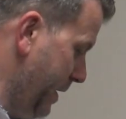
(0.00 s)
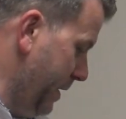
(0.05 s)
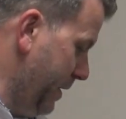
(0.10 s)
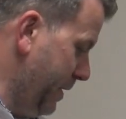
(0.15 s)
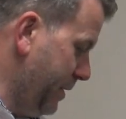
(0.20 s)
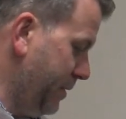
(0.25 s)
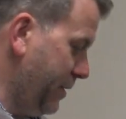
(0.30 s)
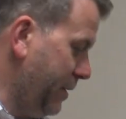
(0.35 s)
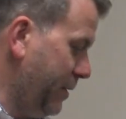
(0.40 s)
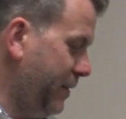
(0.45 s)

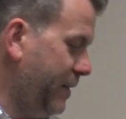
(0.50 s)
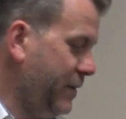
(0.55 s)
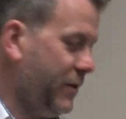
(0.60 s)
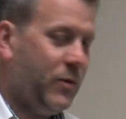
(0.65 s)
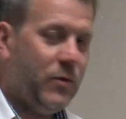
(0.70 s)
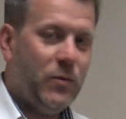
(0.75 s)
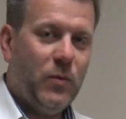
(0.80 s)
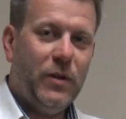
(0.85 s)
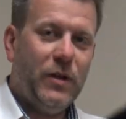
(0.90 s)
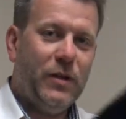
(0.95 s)
so this
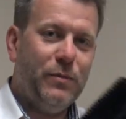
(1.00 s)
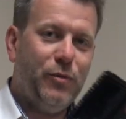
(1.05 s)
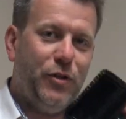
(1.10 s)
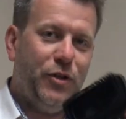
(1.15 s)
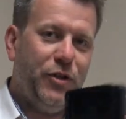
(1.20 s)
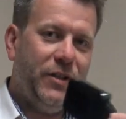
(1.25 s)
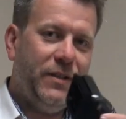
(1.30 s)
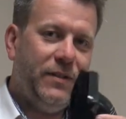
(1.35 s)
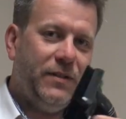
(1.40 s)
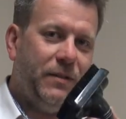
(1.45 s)
was one of the
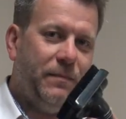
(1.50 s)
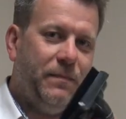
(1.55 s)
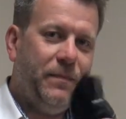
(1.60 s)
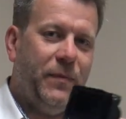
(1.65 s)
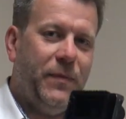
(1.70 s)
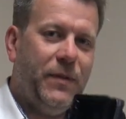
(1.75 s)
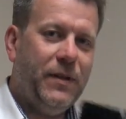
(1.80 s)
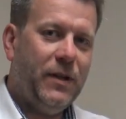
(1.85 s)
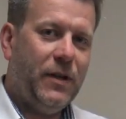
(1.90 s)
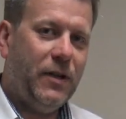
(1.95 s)
brushes
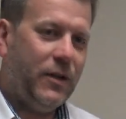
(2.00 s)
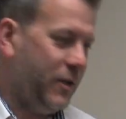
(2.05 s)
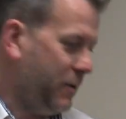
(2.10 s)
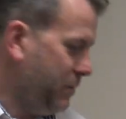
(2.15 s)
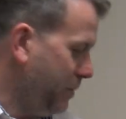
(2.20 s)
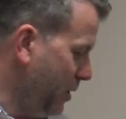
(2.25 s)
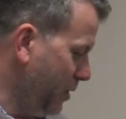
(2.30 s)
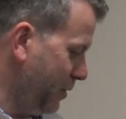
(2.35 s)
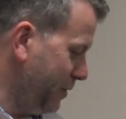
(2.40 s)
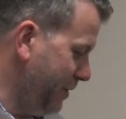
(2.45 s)
that I
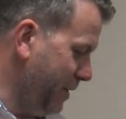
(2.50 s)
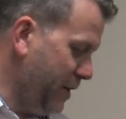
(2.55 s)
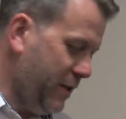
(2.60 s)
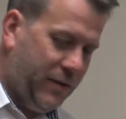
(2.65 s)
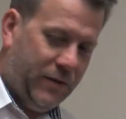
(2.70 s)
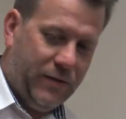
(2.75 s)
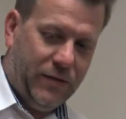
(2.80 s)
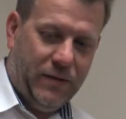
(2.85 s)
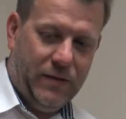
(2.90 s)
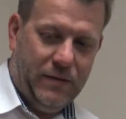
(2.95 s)
unboxed
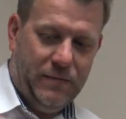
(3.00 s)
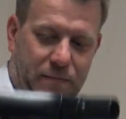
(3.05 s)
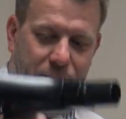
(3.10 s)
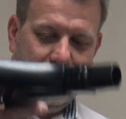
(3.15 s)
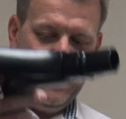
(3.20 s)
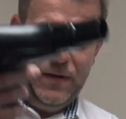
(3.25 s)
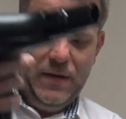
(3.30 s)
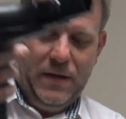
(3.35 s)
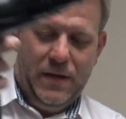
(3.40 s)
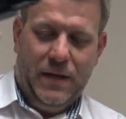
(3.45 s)
first.
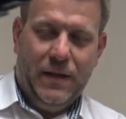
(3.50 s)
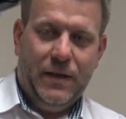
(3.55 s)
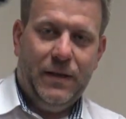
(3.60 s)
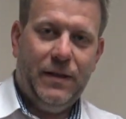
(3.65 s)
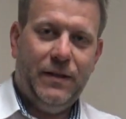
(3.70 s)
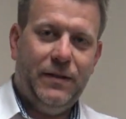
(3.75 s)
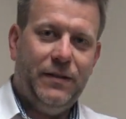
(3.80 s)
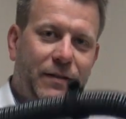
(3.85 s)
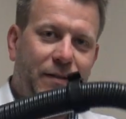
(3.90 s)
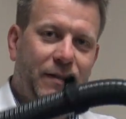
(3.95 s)

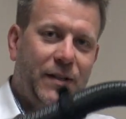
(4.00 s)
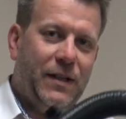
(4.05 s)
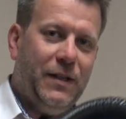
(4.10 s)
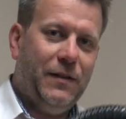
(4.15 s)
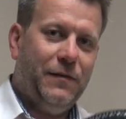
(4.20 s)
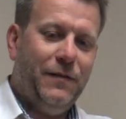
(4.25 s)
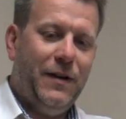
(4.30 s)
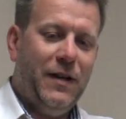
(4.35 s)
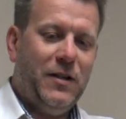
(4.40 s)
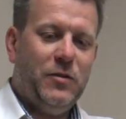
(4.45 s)
This is the
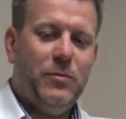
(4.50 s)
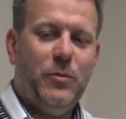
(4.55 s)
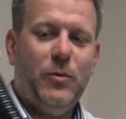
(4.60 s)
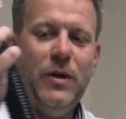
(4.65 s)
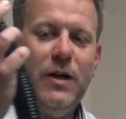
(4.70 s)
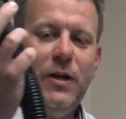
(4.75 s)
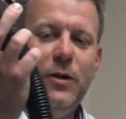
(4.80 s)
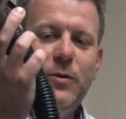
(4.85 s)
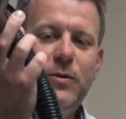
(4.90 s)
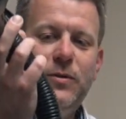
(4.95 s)
flexible
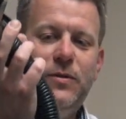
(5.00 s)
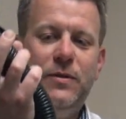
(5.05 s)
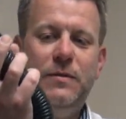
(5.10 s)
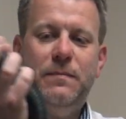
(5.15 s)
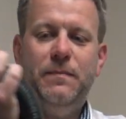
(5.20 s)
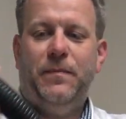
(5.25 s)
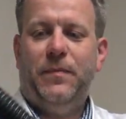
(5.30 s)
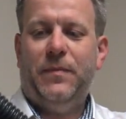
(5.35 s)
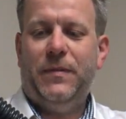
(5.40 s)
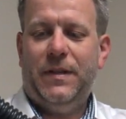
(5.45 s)
hose.
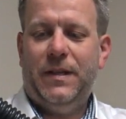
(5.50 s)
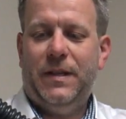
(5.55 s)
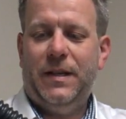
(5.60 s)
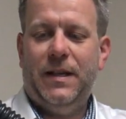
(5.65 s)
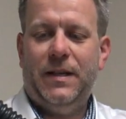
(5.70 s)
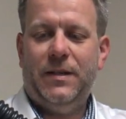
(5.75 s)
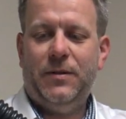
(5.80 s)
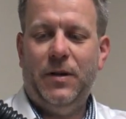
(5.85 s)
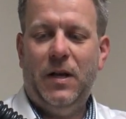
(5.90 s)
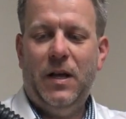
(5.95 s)

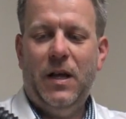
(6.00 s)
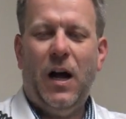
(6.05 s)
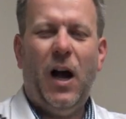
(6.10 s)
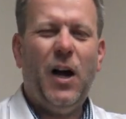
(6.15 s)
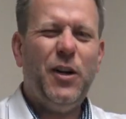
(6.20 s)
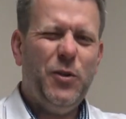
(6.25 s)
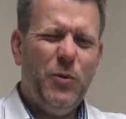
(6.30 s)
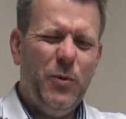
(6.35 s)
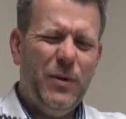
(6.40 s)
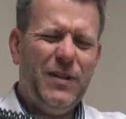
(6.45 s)
Now, I
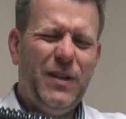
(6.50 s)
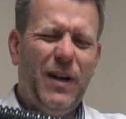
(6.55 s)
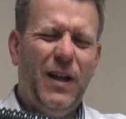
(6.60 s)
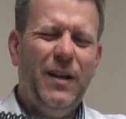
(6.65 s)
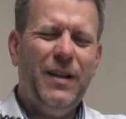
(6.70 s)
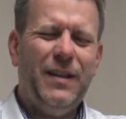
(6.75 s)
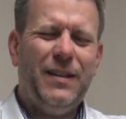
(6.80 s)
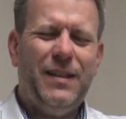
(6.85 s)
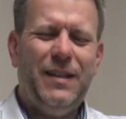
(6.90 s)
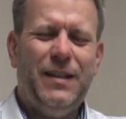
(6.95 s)
do always
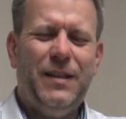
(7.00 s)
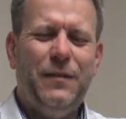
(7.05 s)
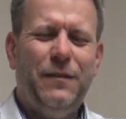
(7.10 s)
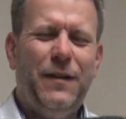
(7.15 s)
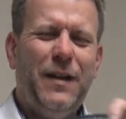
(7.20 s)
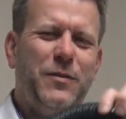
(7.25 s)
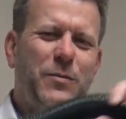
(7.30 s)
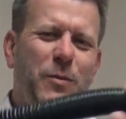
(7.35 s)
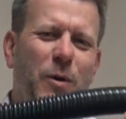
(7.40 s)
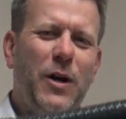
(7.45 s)
like the
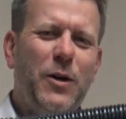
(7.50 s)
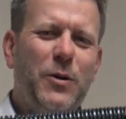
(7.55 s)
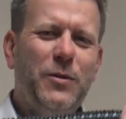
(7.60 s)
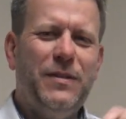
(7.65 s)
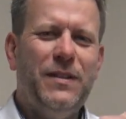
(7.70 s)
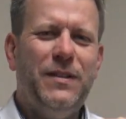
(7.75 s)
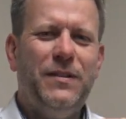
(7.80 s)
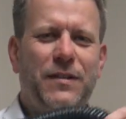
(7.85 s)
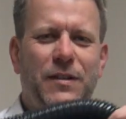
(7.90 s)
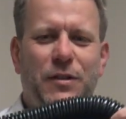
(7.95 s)
flexible
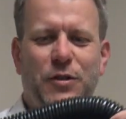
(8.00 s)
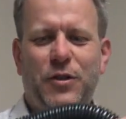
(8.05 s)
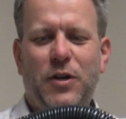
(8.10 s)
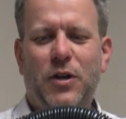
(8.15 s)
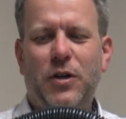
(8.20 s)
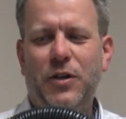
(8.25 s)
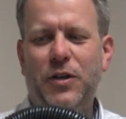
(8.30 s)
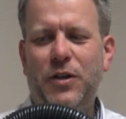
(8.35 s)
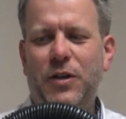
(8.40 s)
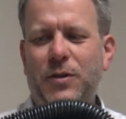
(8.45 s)
hoses that
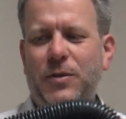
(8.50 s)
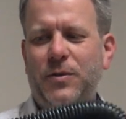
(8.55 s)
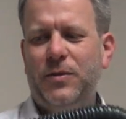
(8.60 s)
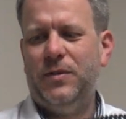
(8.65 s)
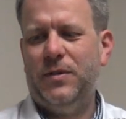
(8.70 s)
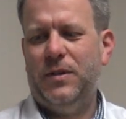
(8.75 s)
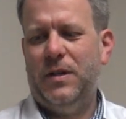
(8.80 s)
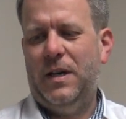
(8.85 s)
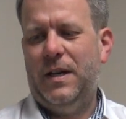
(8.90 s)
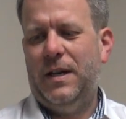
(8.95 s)
Shark use.
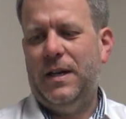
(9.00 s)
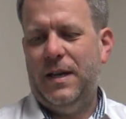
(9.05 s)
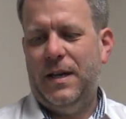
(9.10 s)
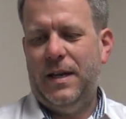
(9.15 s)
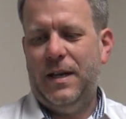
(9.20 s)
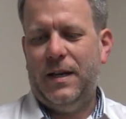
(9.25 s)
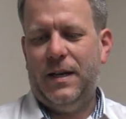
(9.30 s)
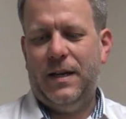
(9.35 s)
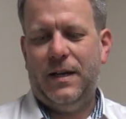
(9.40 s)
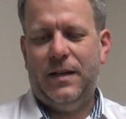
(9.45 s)

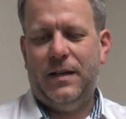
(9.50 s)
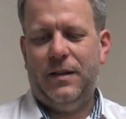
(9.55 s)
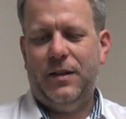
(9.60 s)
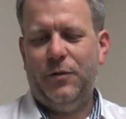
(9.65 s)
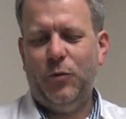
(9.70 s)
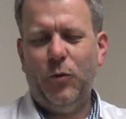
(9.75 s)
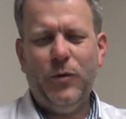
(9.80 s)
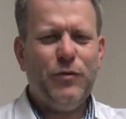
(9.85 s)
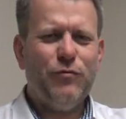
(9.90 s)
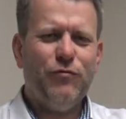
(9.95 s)

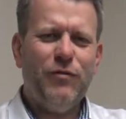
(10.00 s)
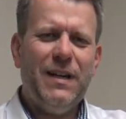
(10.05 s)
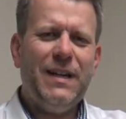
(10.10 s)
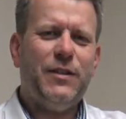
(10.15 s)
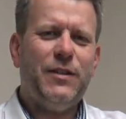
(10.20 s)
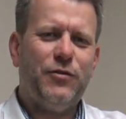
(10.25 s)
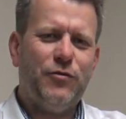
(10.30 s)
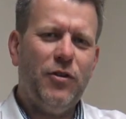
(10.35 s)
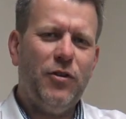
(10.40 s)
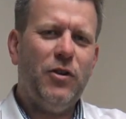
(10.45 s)
They're always really
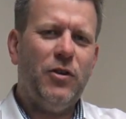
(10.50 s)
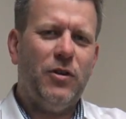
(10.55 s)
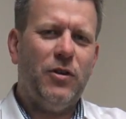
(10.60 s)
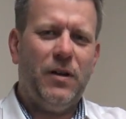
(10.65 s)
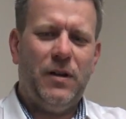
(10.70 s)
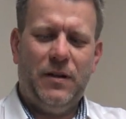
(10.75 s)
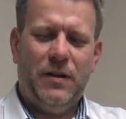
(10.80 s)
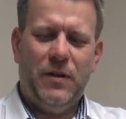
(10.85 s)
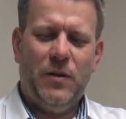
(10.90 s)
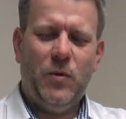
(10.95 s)
strong.
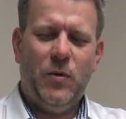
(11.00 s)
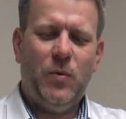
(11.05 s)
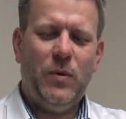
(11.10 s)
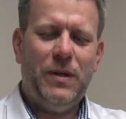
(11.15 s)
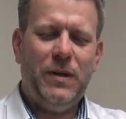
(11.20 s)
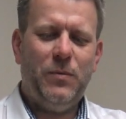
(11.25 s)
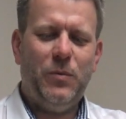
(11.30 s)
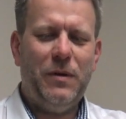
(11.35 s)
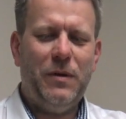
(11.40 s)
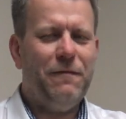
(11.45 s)

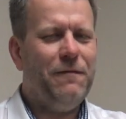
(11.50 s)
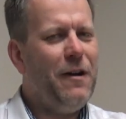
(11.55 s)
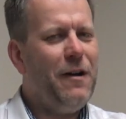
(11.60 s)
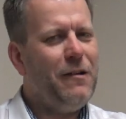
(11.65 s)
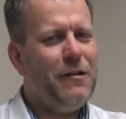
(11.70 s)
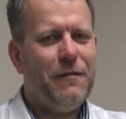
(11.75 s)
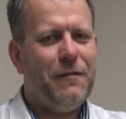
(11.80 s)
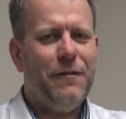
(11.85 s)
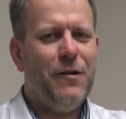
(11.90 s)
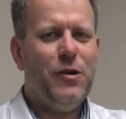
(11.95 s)
We
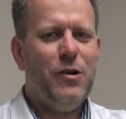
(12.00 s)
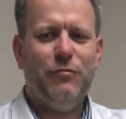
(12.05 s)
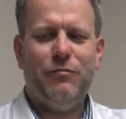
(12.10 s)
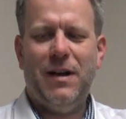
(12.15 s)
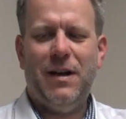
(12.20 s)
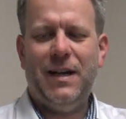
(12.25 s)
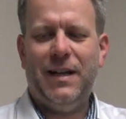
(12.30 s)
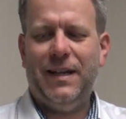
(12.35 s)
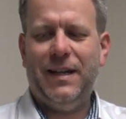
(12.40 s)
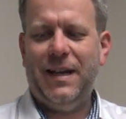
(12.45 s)
very
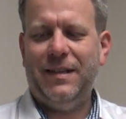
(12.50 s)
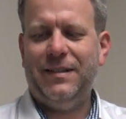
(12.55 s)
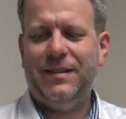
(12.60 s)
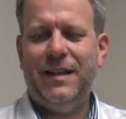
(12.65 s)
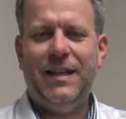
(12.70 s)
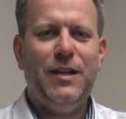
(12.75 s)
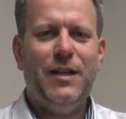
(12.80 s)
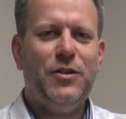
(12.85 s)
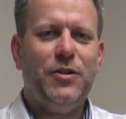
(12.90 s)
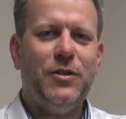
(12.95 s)
rarely get
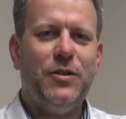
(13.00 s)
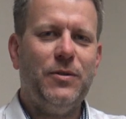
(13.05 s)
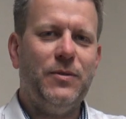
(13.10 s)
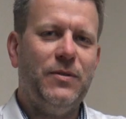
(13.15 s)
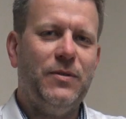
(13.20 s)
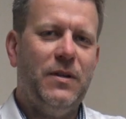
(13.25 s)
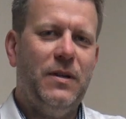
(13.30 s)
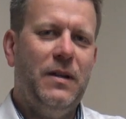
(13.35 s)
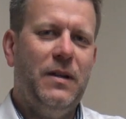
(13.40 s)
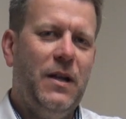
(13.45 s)
any issues
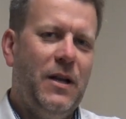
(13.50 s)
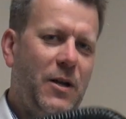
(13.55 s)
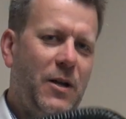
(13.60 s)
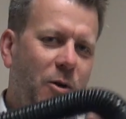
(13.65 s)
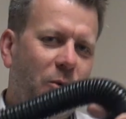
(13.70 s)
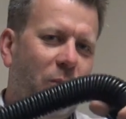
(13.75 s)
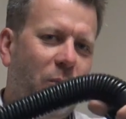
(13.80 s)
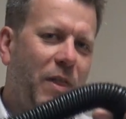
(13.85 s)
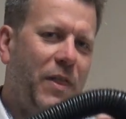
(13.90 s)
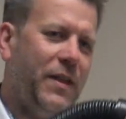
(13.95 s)

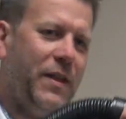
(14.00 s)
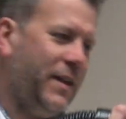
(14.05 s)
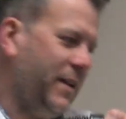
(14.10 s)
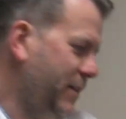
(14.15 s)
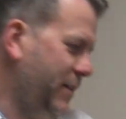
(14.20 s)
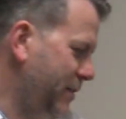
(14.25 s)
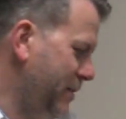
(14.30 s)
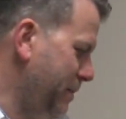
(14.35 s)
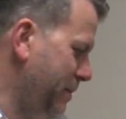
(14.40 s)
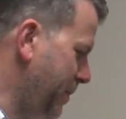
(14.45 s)
with these.